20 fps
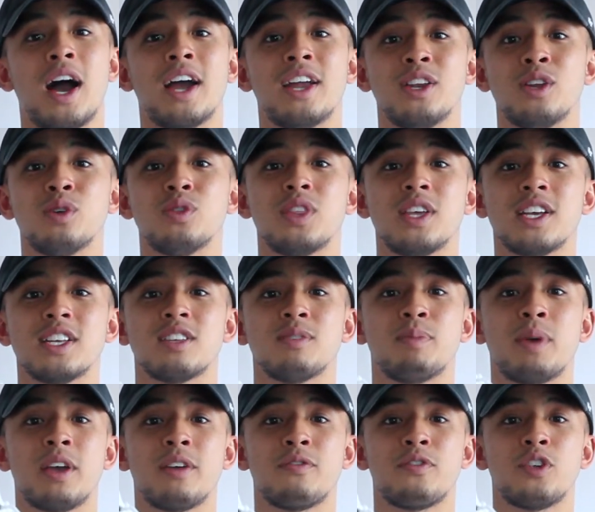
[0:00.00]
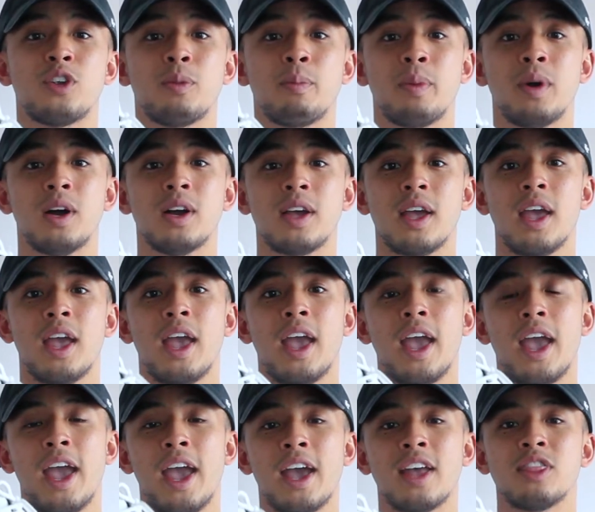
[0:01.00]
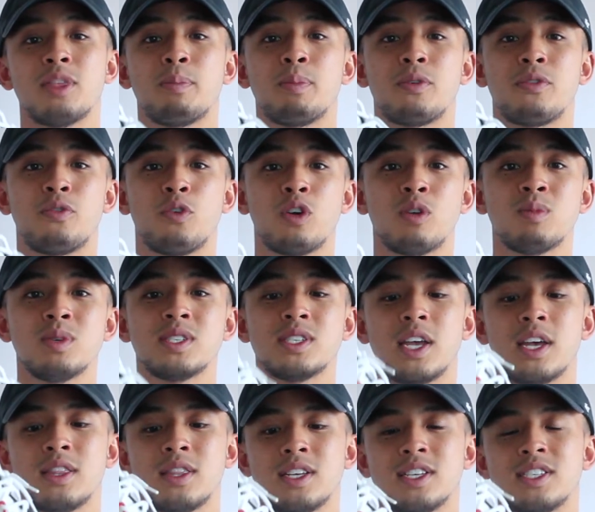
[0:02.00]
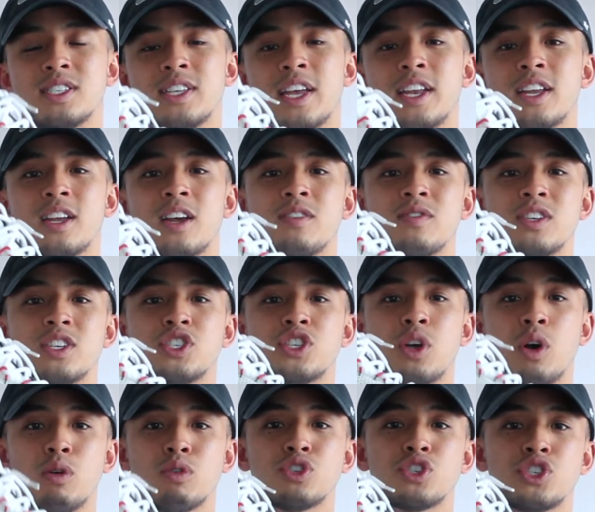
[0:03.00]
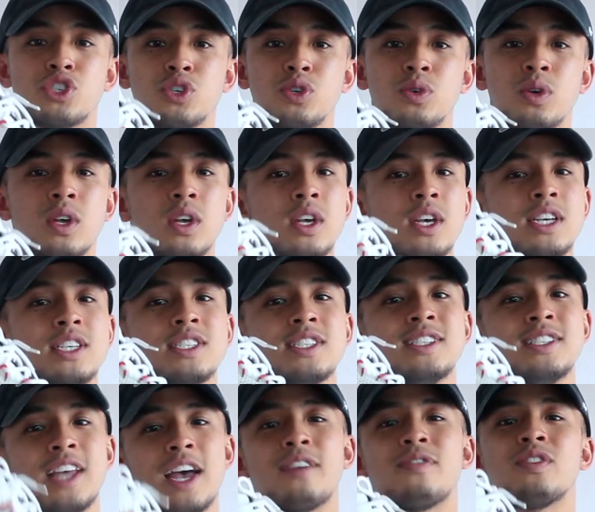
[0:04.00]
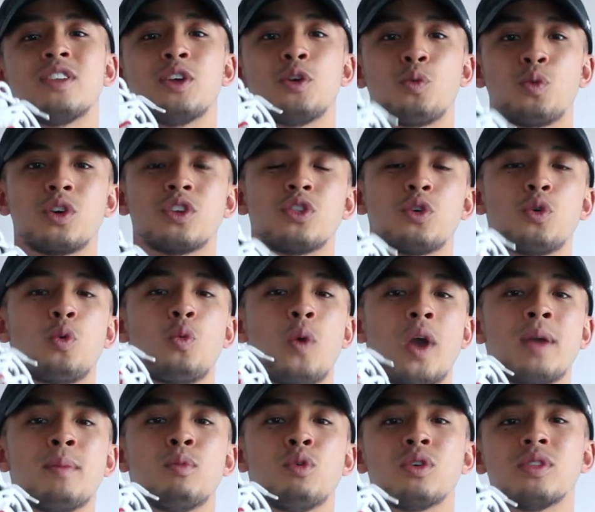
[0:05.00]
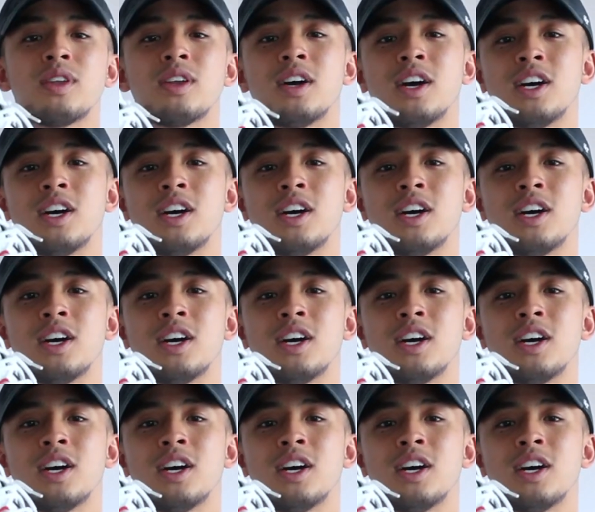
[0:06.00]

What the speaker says: I do think it's a bang for your buck, and the performance and the aesthetic of this whole shoe is definitely worth way more than